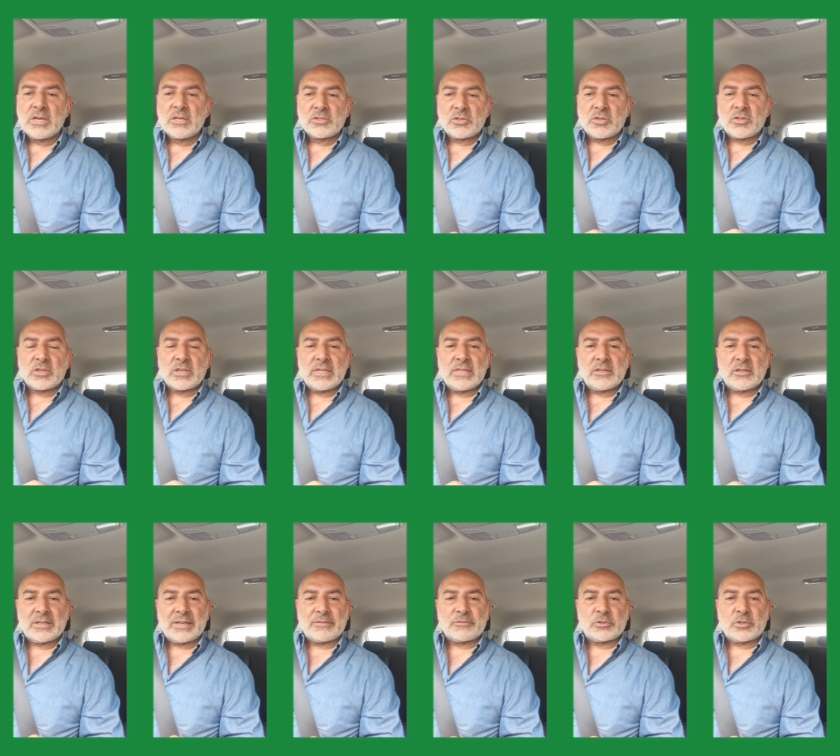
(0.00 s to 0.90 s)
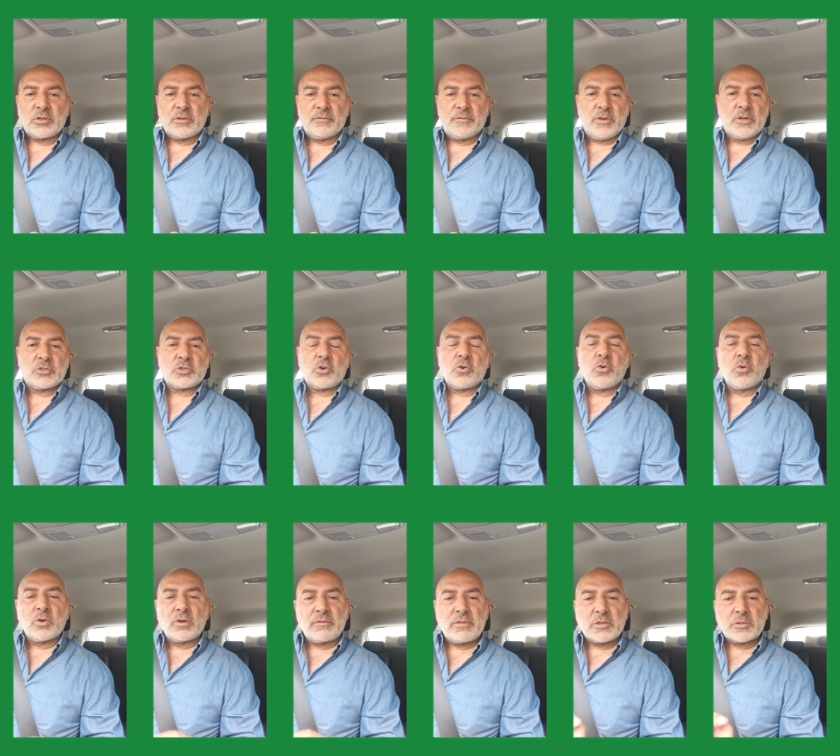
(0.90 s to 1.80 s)
So they're either going to have to convert
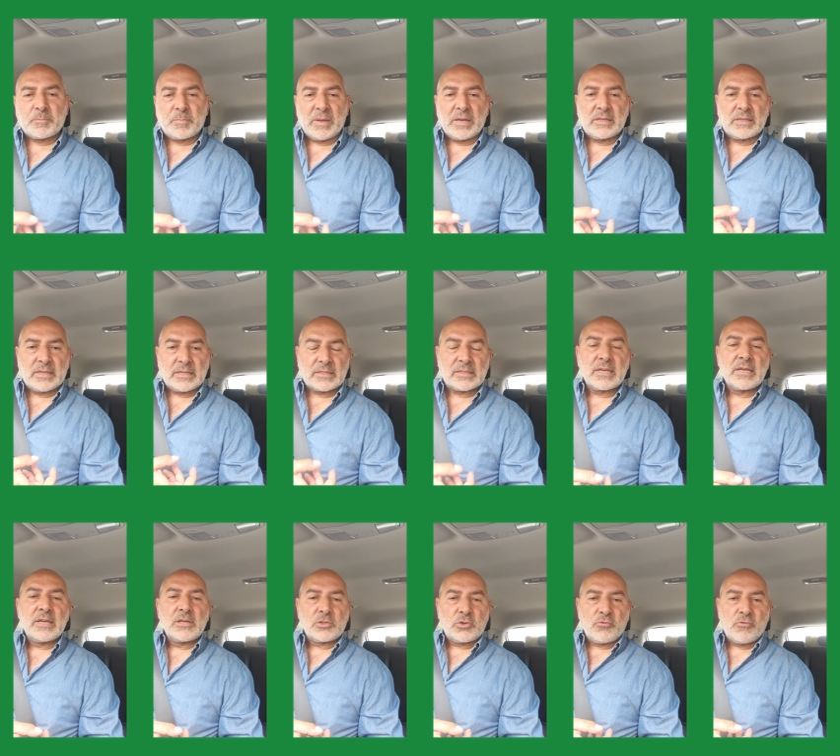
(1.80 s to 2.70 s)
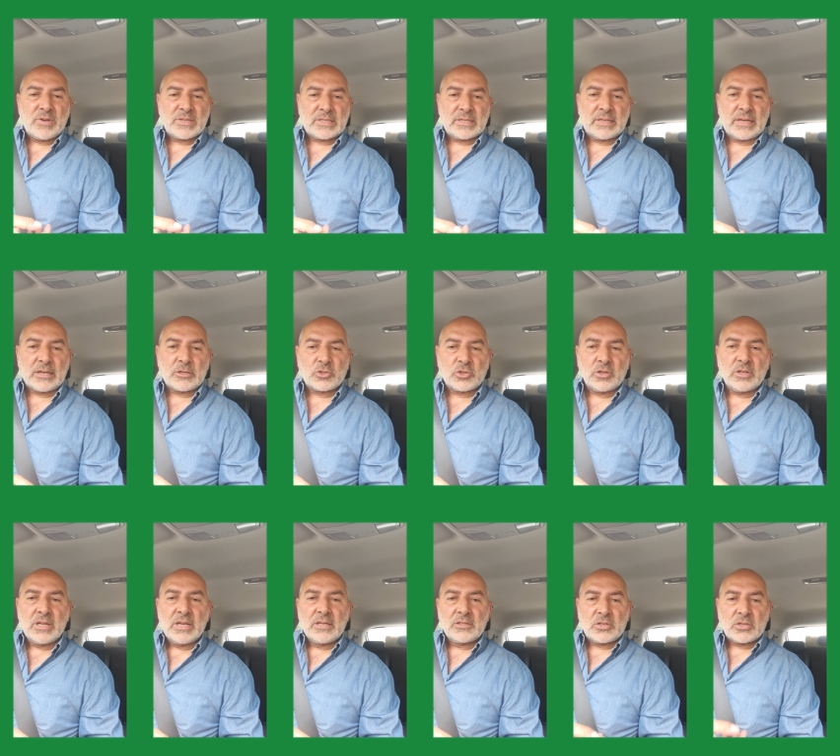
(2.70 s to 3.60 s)
all of those buildings to residential
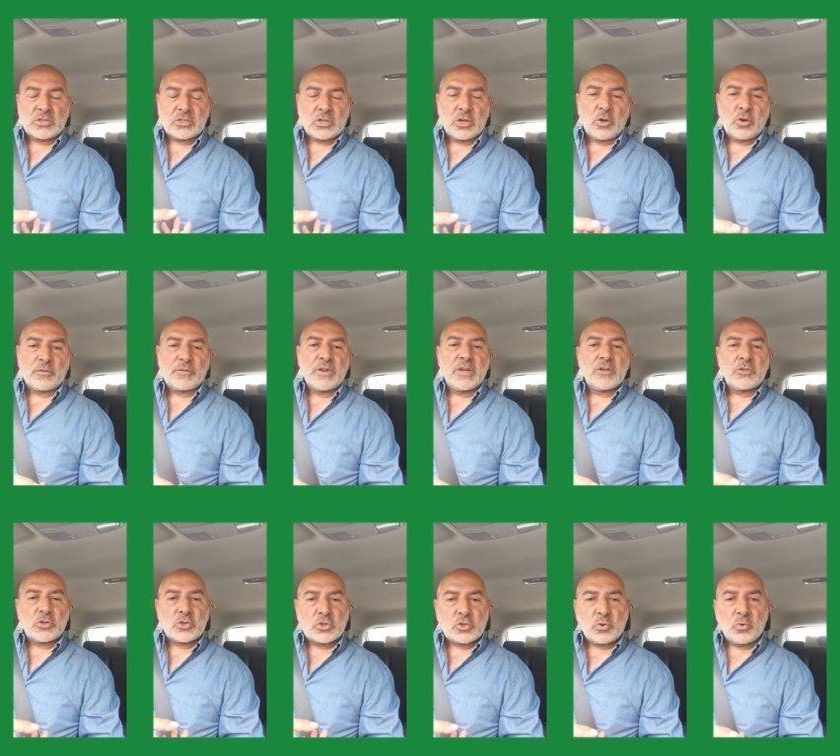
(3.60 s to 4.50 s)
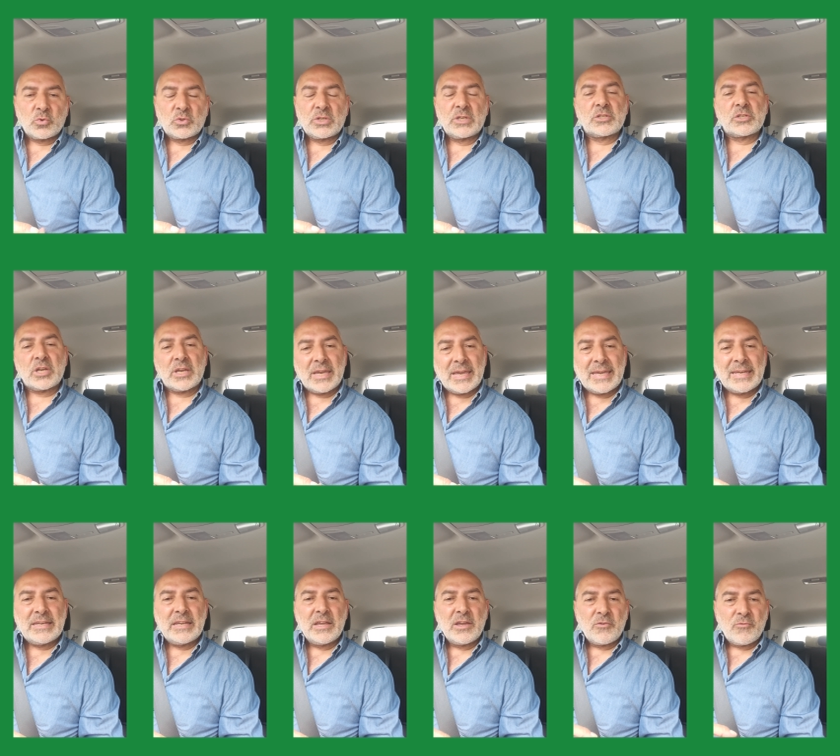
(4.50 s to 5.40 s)
to solve the shortage
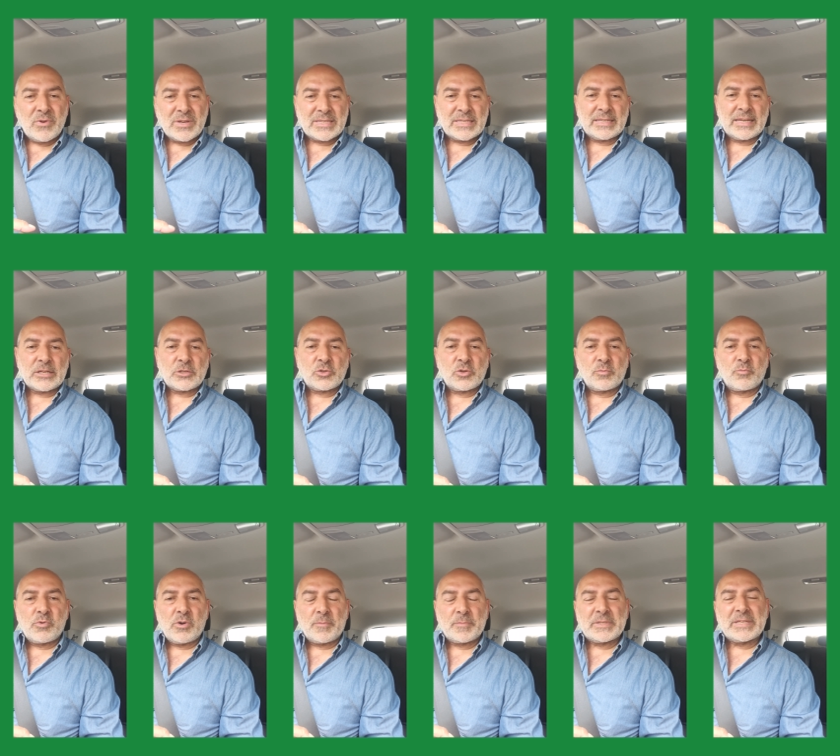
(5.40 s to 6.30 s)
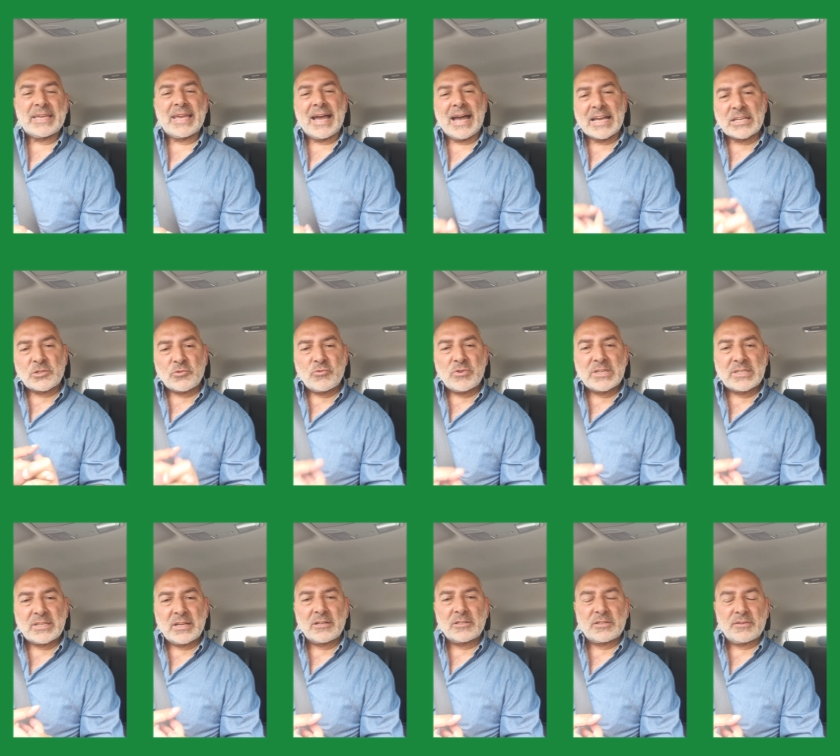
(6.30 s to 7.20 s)
in residential property. As a
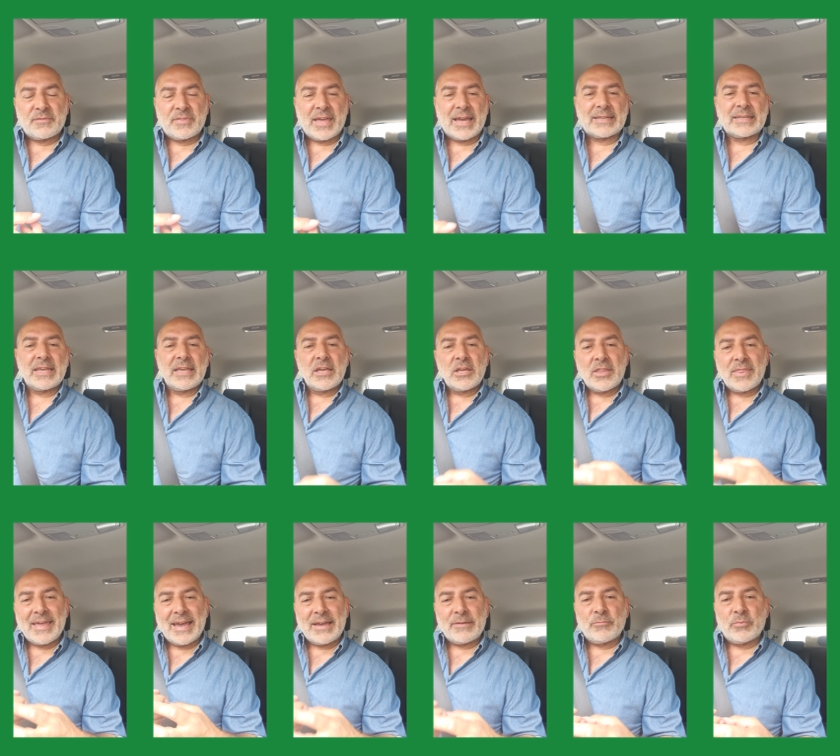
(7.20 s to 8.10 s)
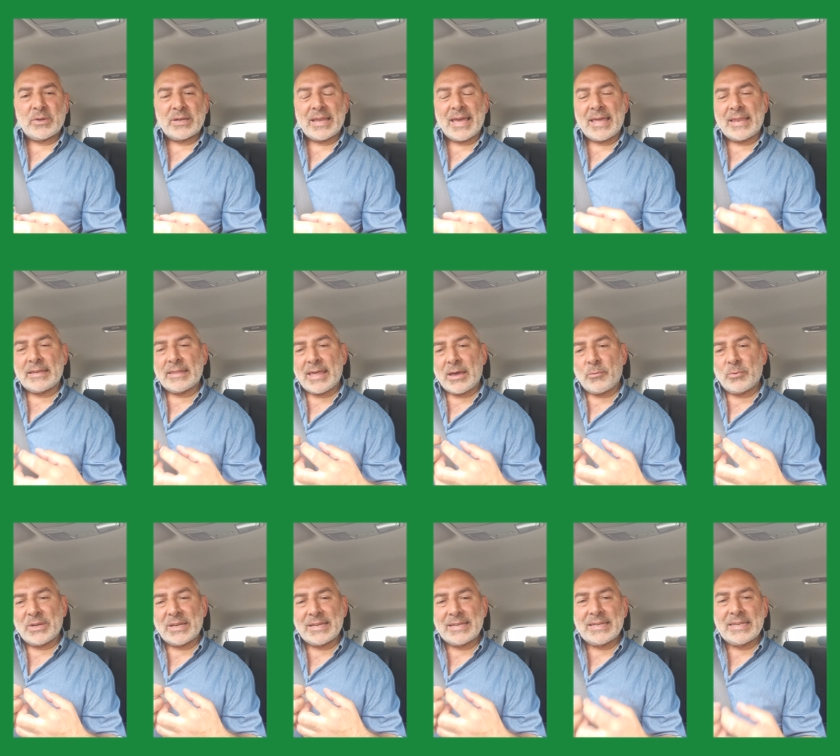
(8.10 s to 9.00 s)
result of that, that will uh, that
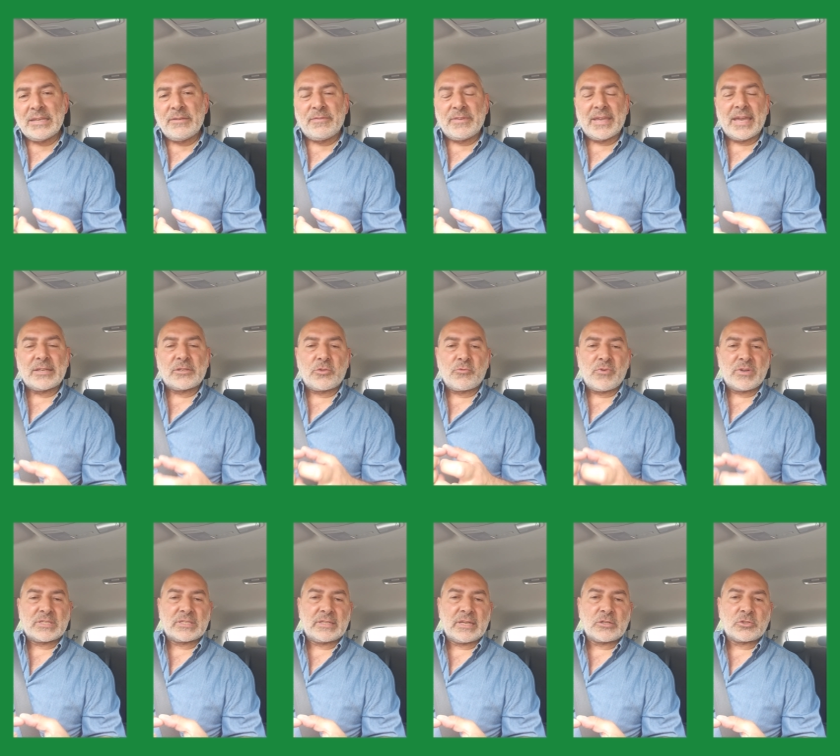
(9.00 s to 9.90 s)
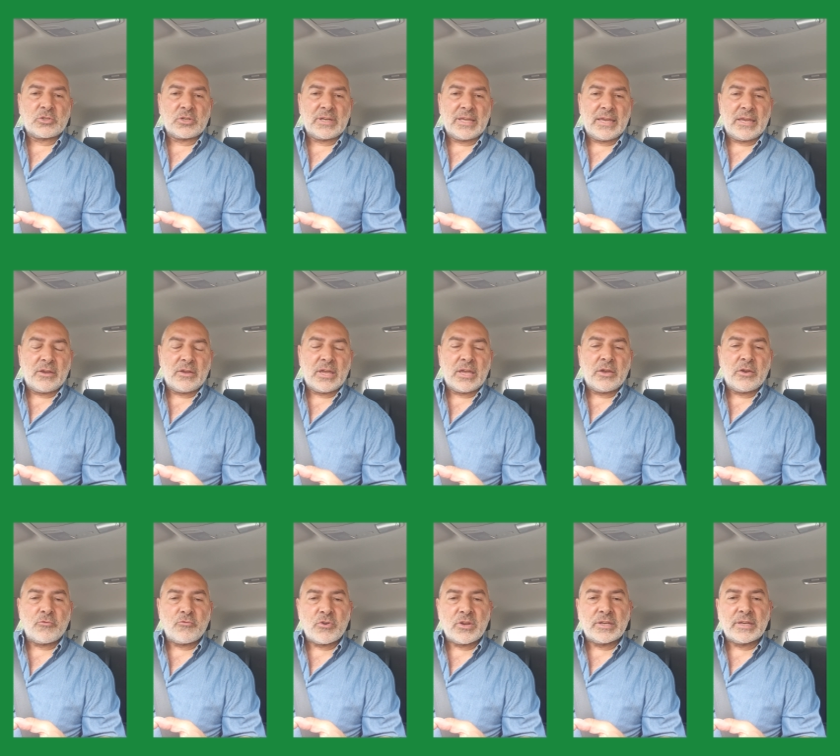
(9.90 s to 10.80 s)
will alleviate the residential
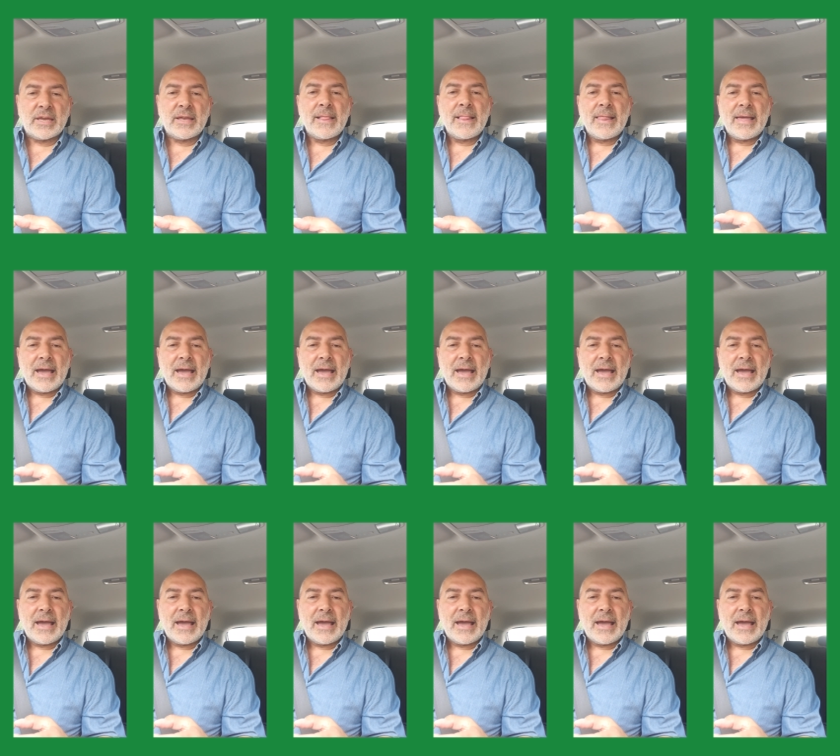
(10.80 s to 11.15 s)
arena.